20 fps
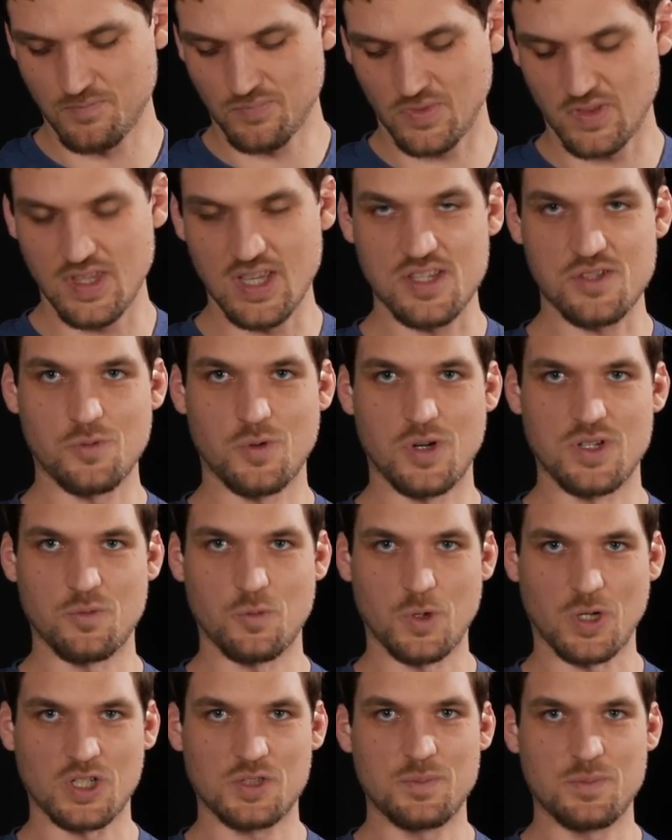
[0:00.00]
This one
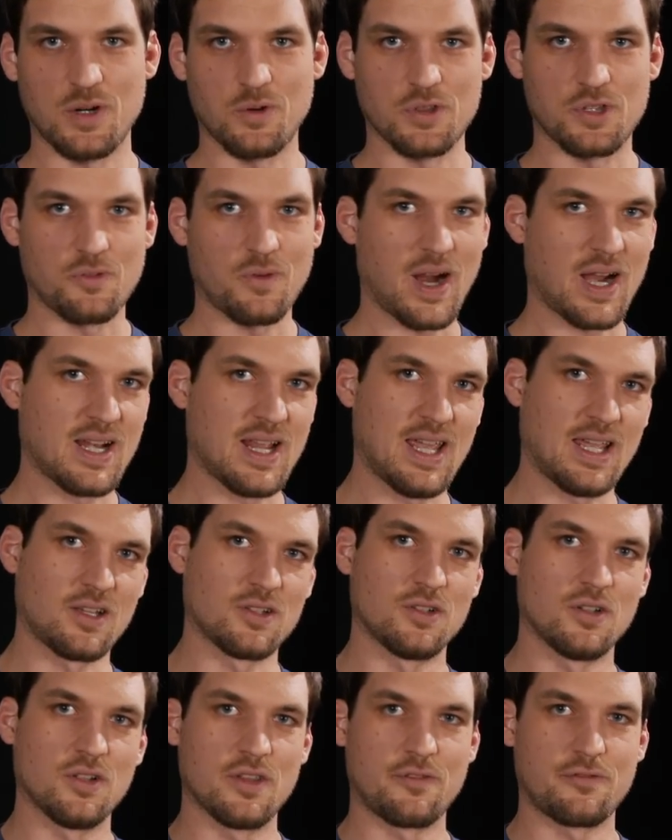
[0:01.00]
works better with the right
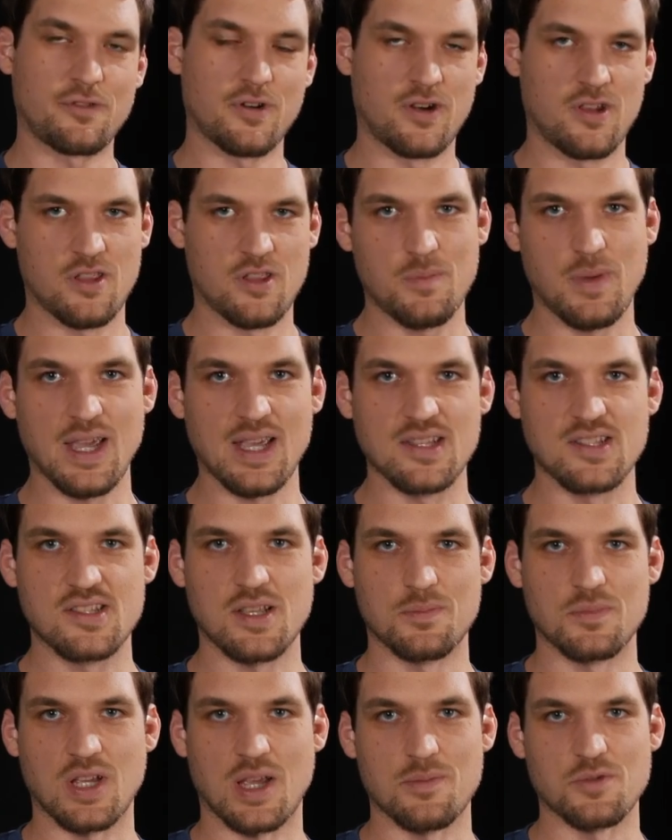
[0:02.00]
angle. The front of the bass
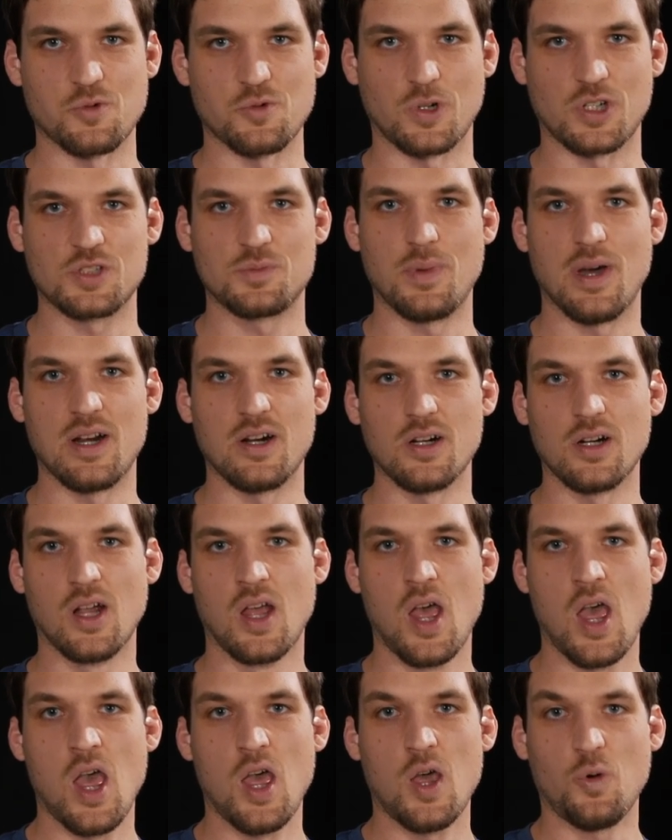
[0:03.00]
sometimes works better
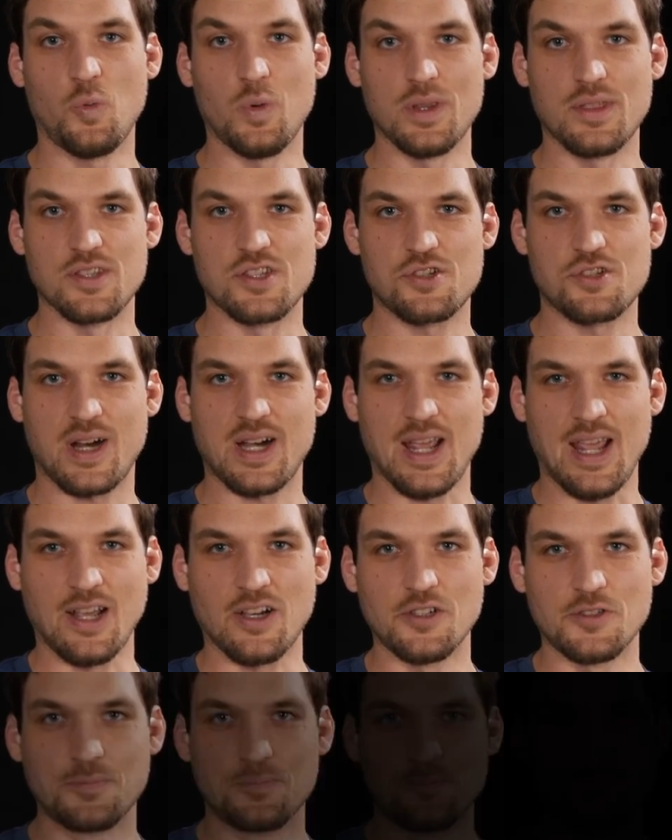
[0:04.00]
with the straight
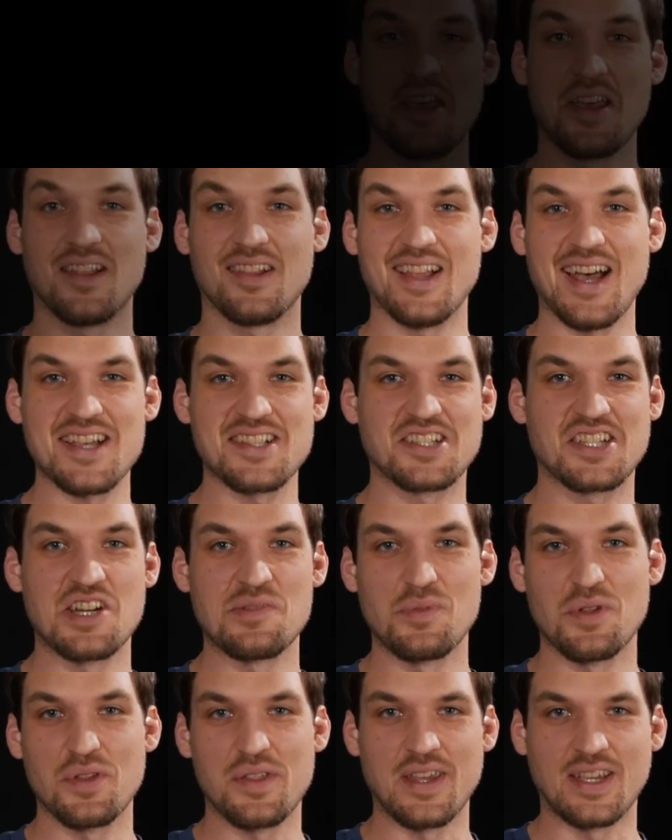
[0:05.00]
angle. Last
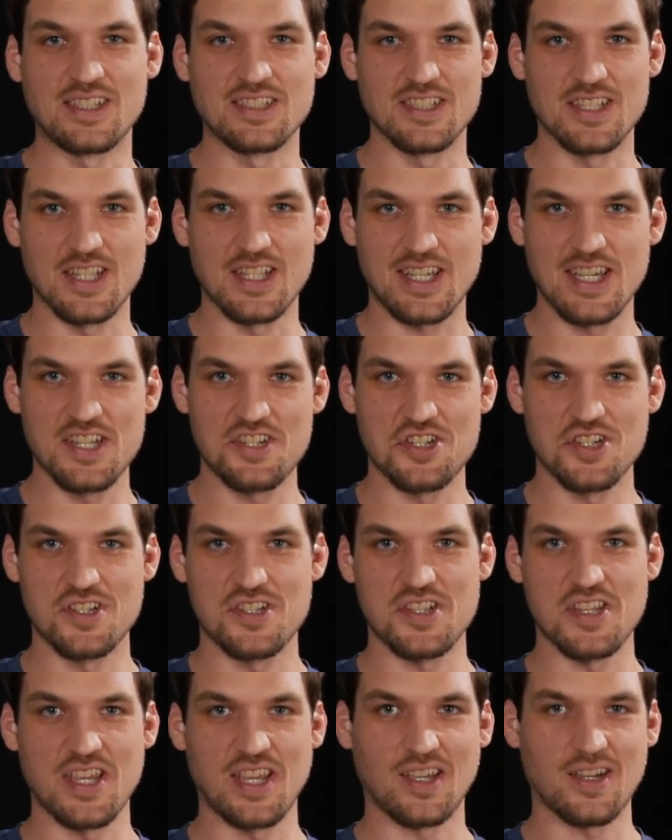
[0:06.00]
couple things in the kitchen
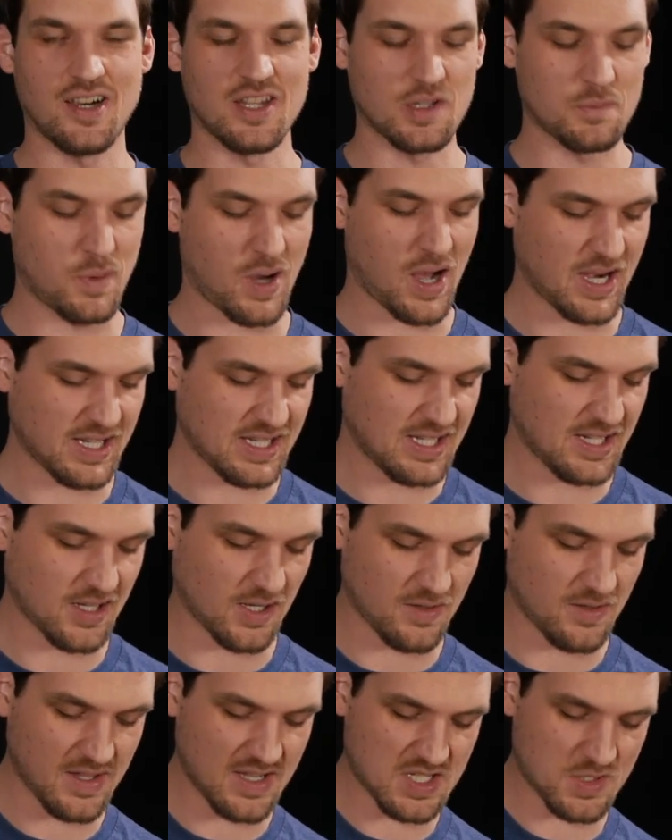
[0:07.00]
sink on the body
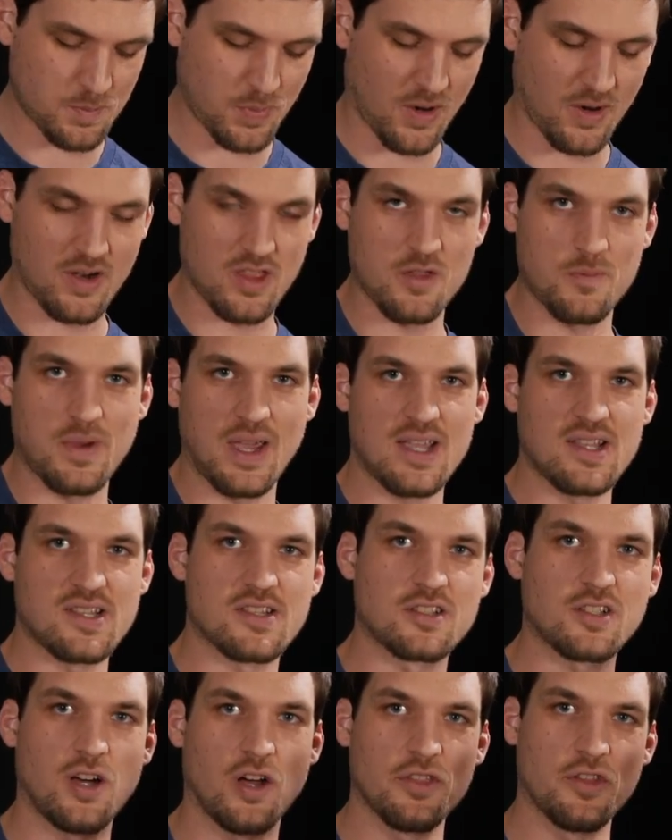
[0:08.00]
here. This part of the bass
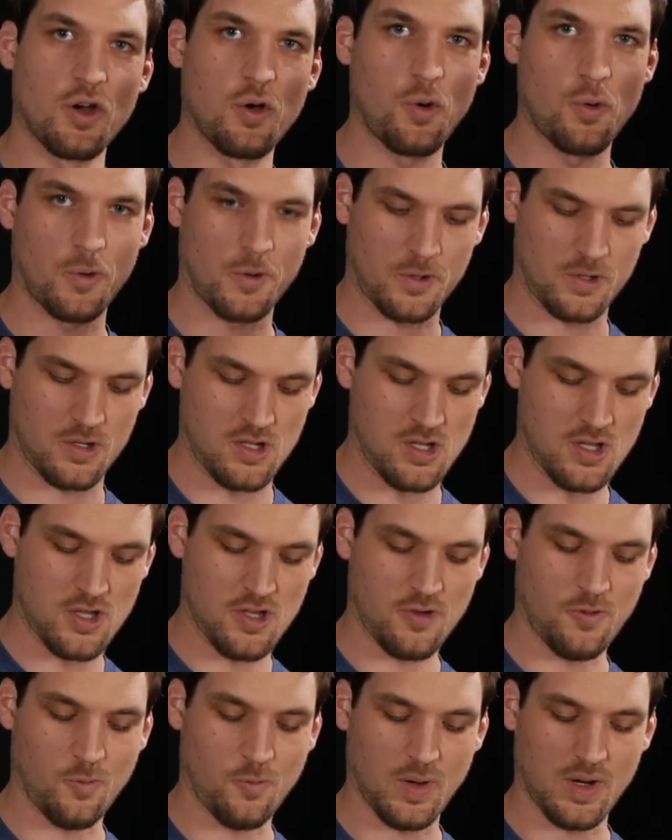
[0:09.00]
is called the horn,
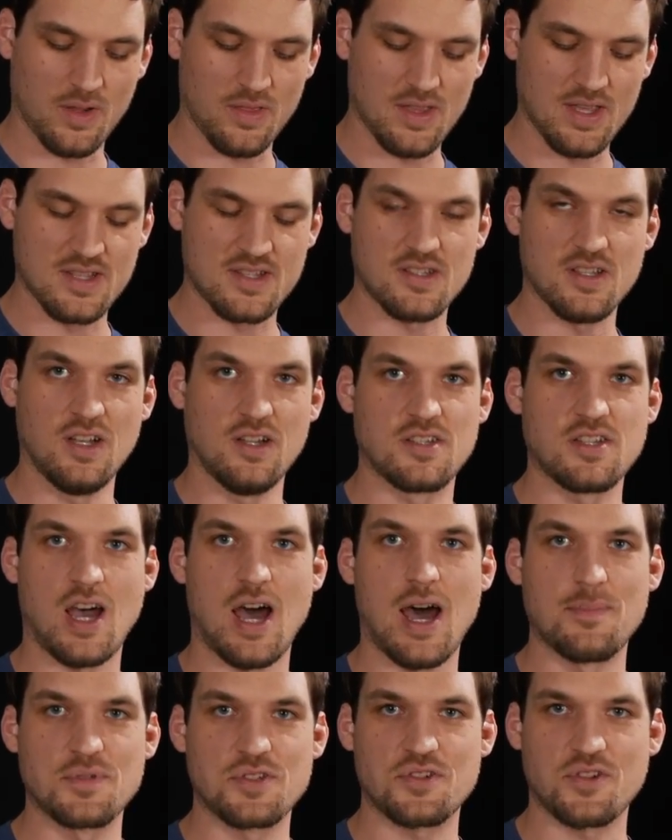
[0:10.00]
where this
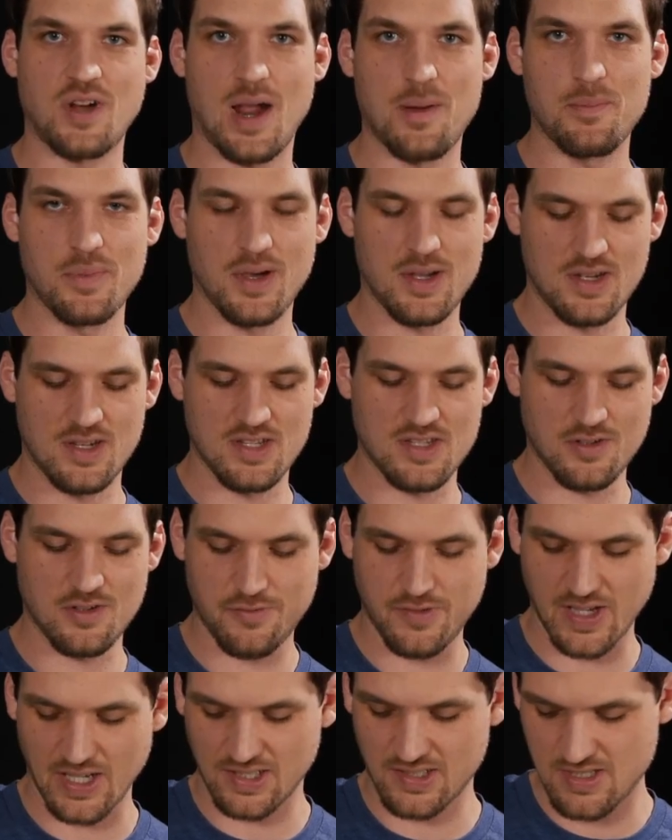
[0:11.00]
top strap button is
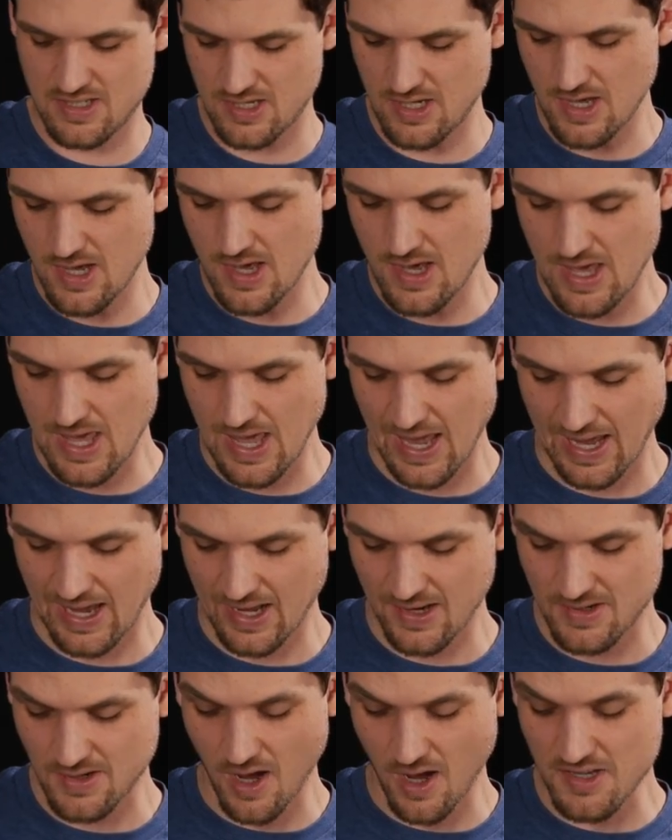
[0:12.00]
affixed.
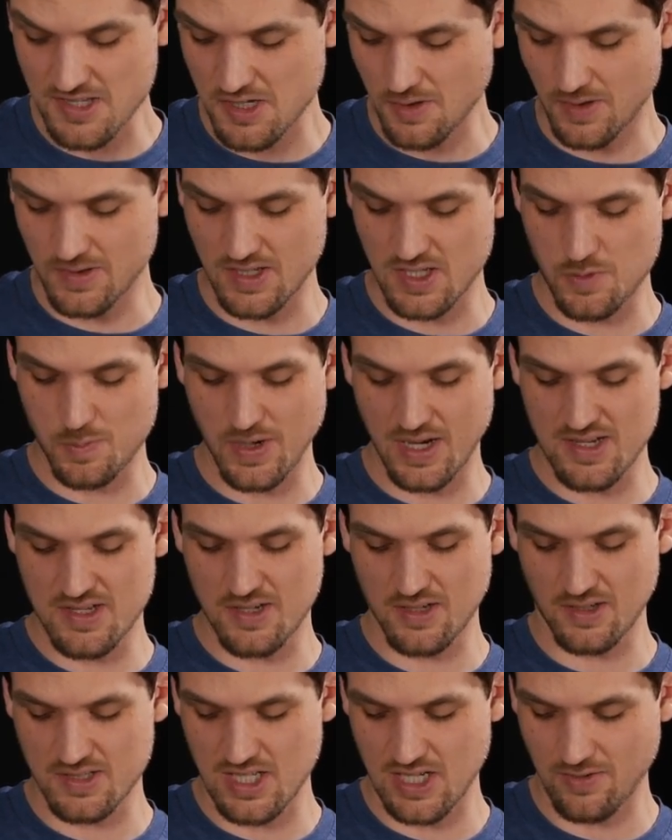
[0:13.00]
And also on this bass,
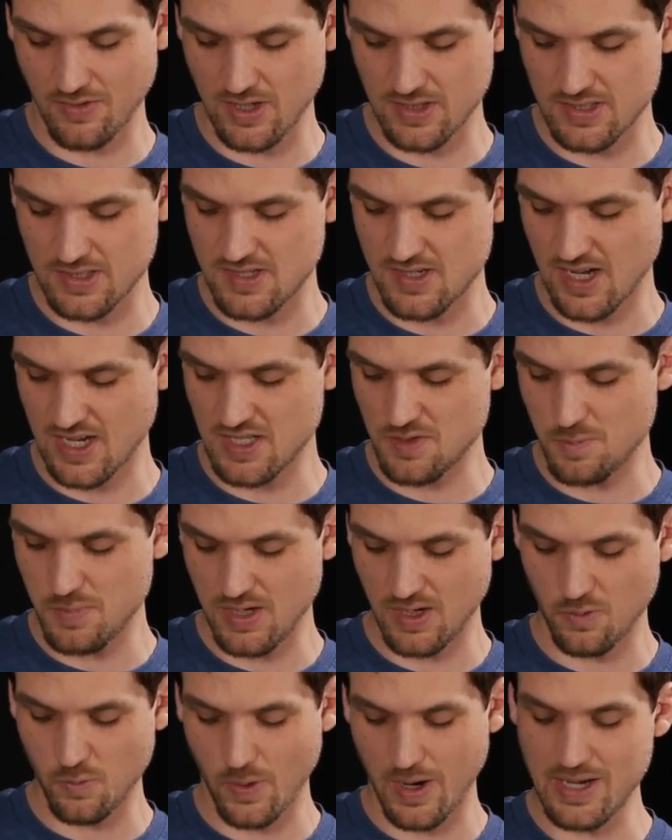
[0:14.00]
you can see I've got this nice
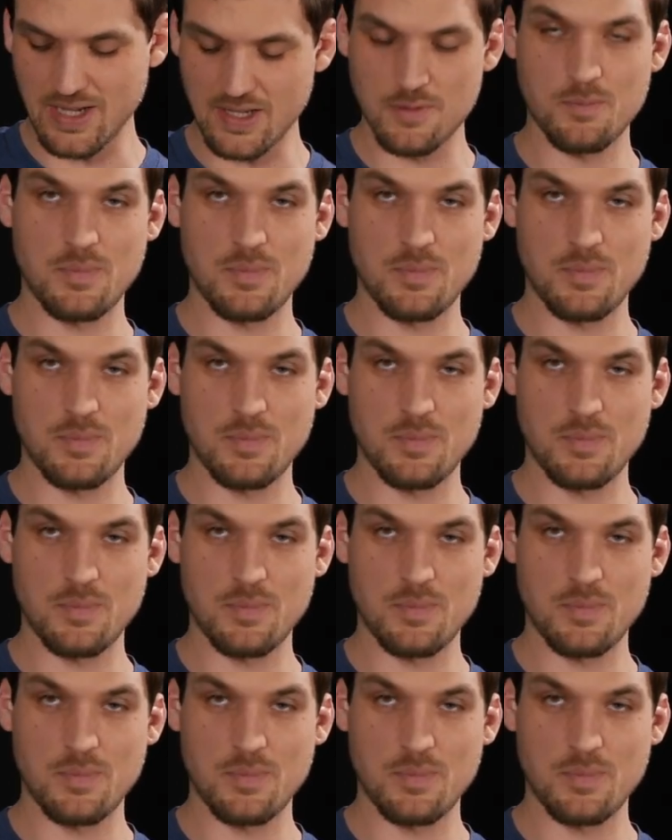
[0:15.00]
big white